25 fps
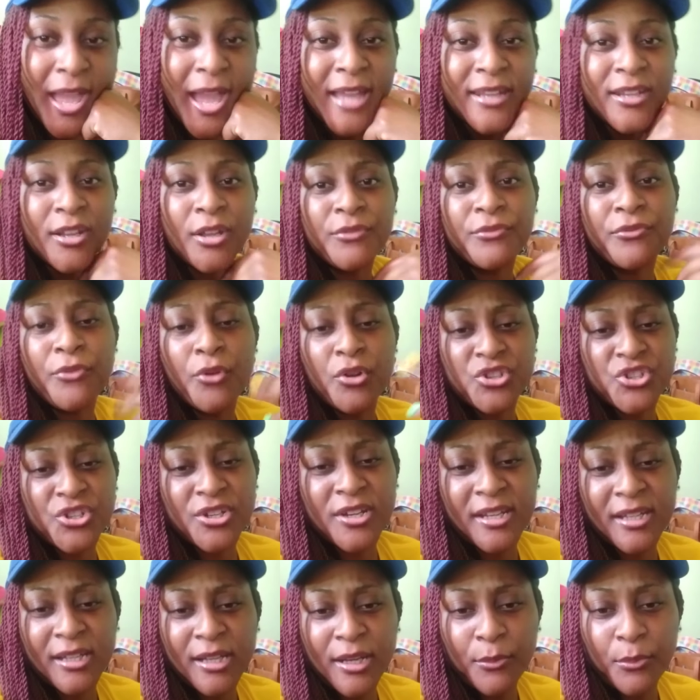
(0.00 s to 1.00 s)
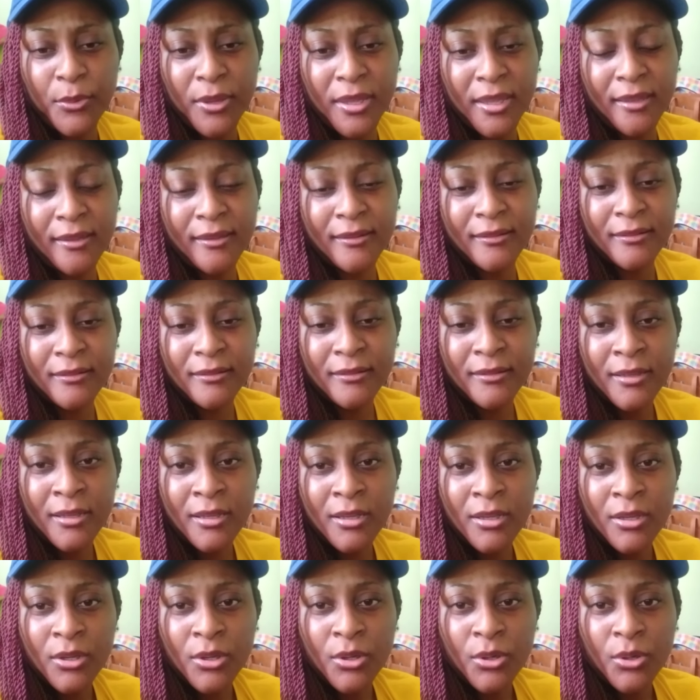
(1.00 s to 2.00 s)
And unfortunately,
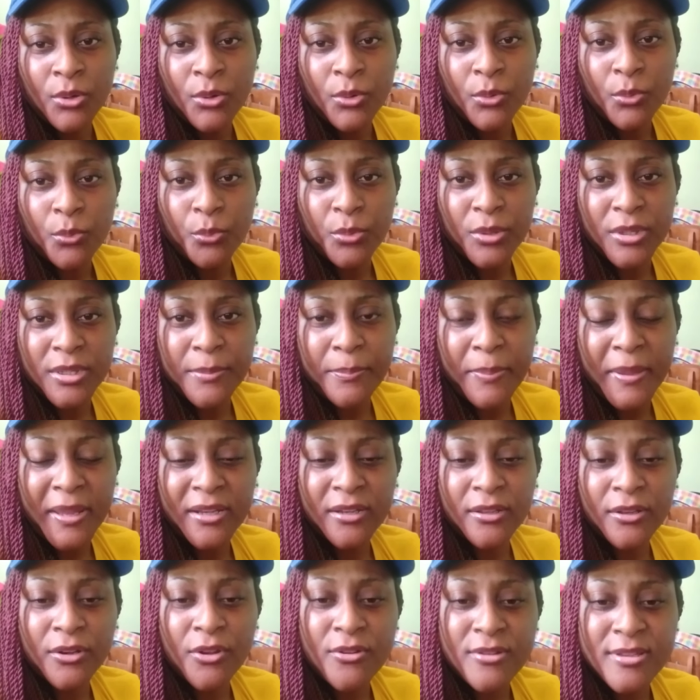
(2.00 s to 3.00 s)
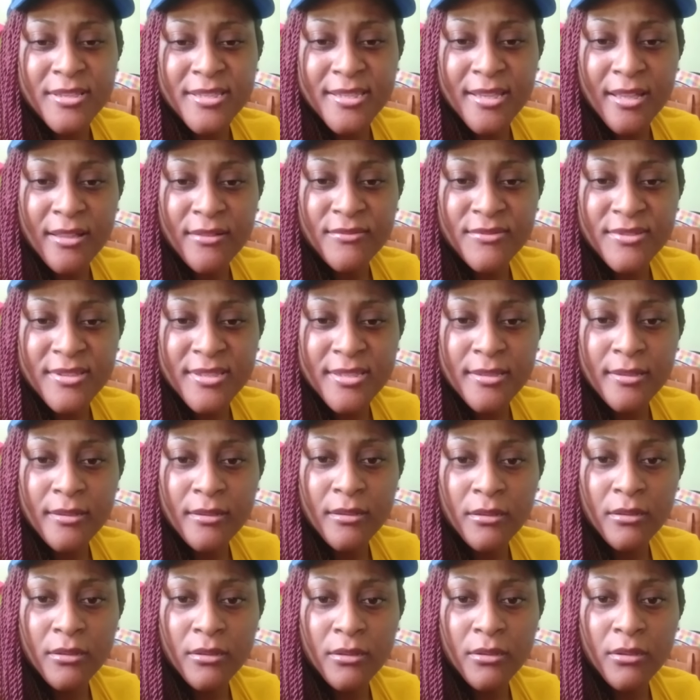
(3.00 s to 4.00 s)
we depend on ourselves.
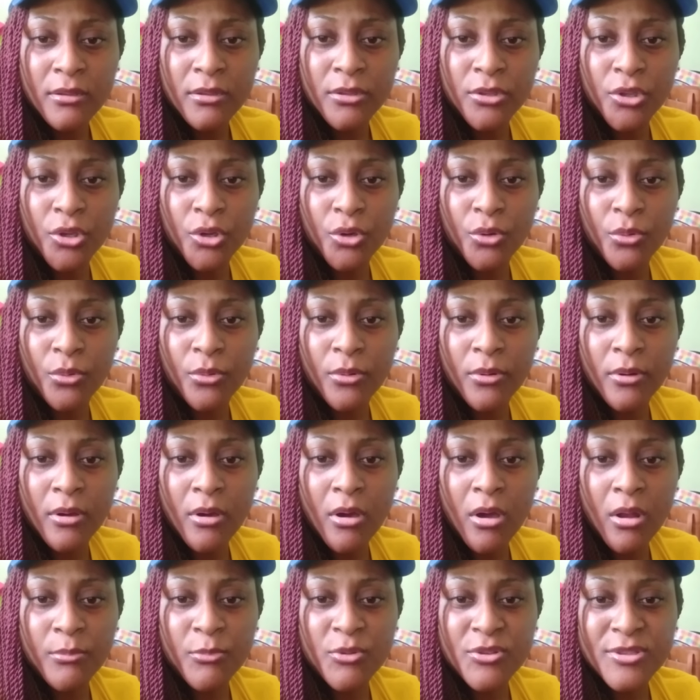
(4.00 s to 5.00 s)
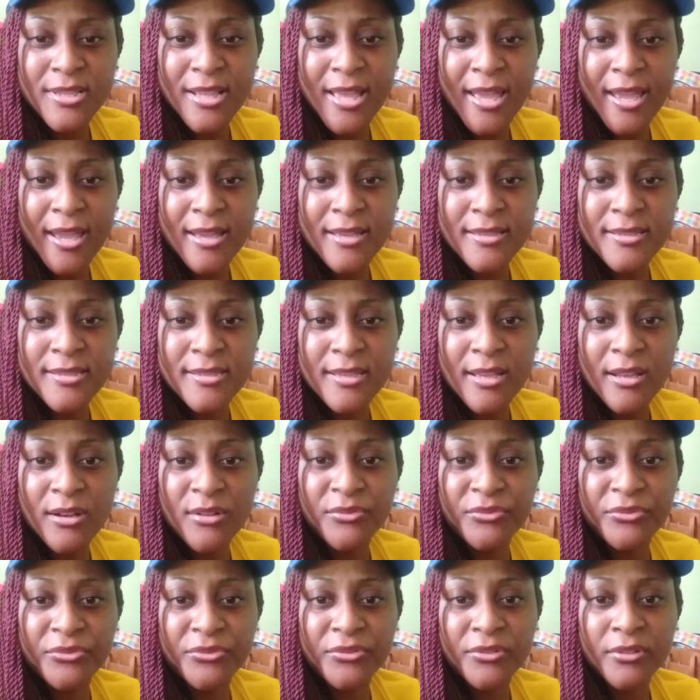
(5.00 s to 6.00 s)
Almost like a
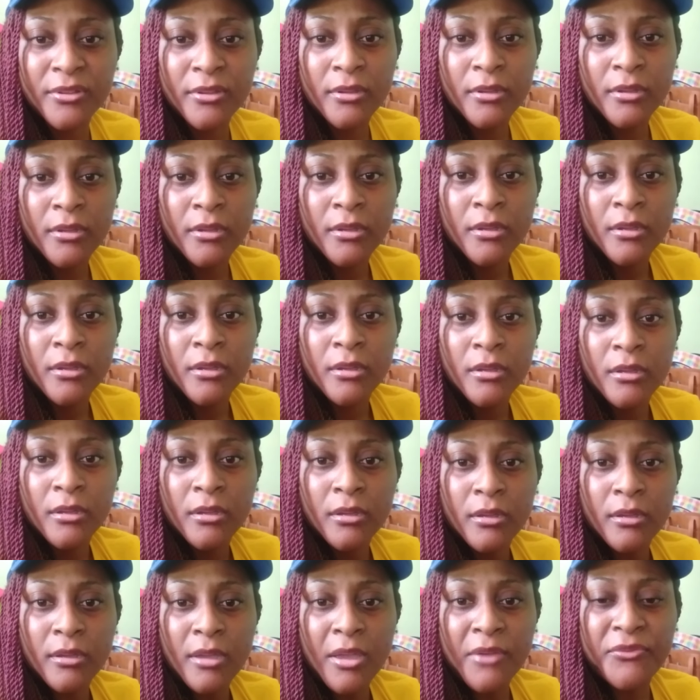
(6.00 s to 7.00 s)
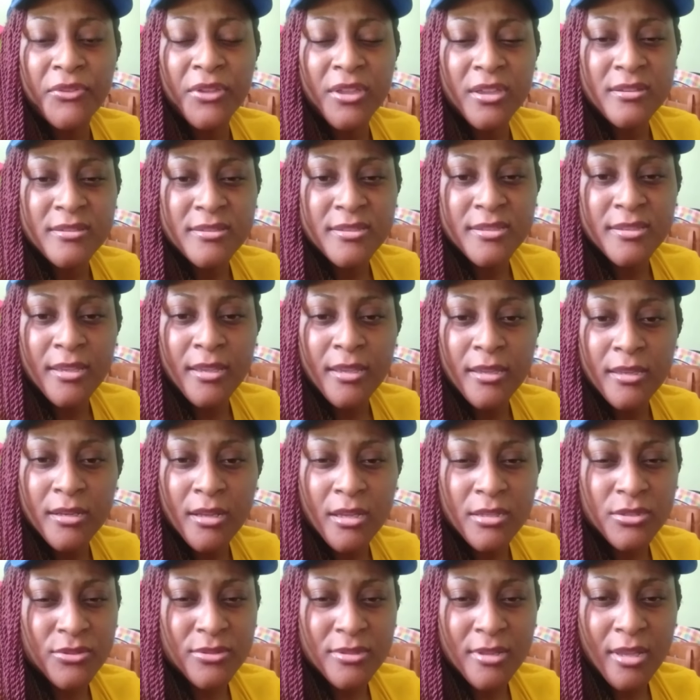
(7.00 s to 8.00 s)
self efficacy,
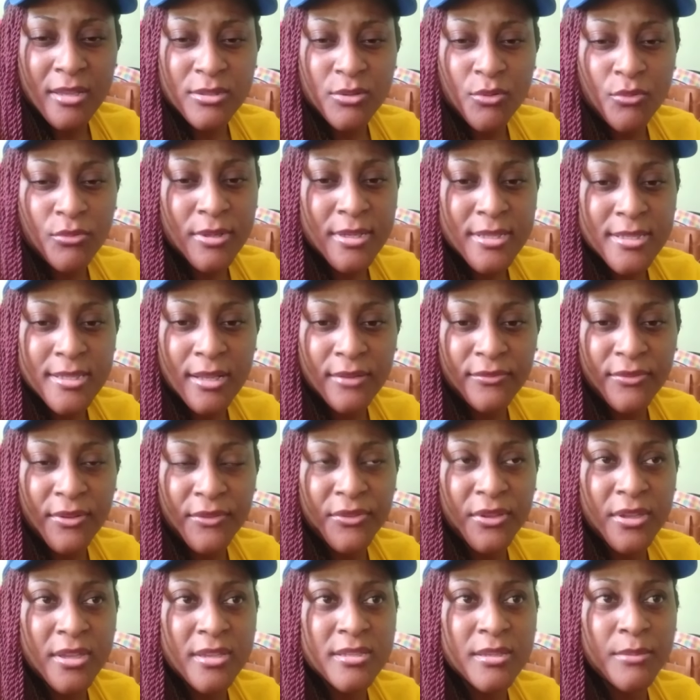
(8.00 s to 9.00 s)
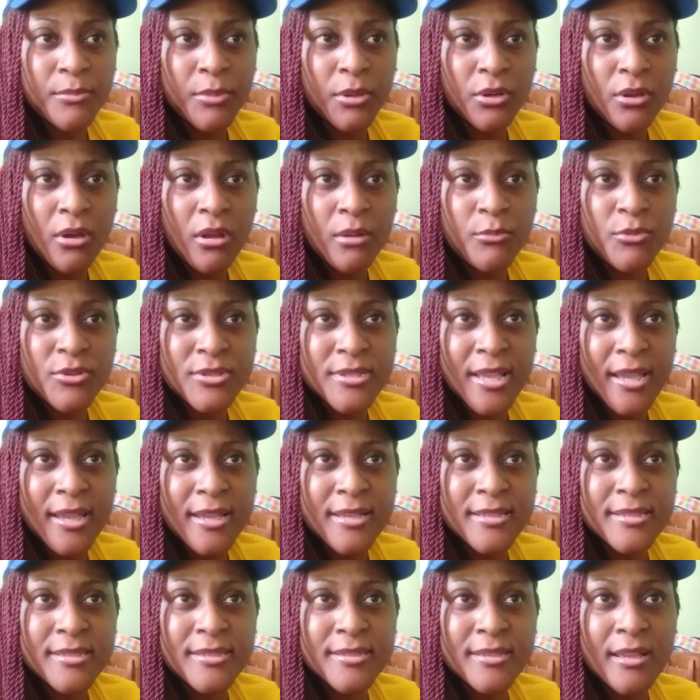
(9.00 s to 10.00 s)
not only self efficacy, but almost
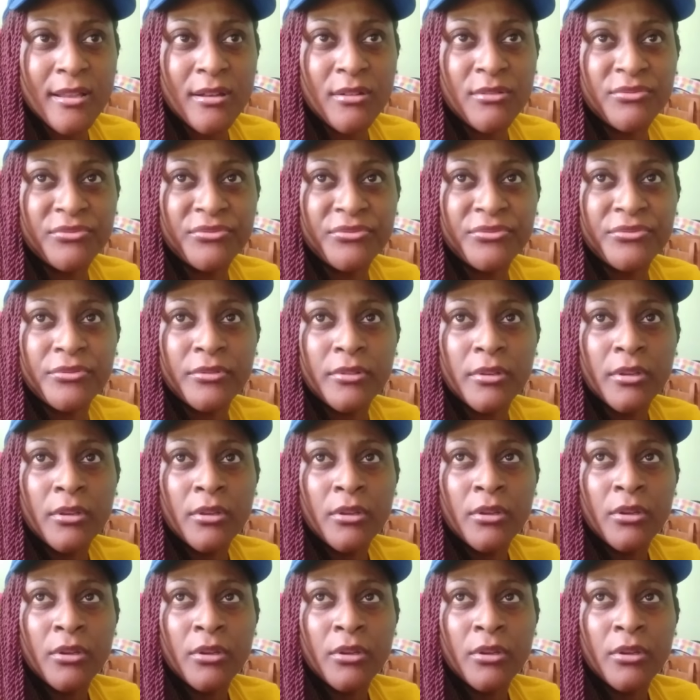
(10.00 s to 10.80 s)
like a self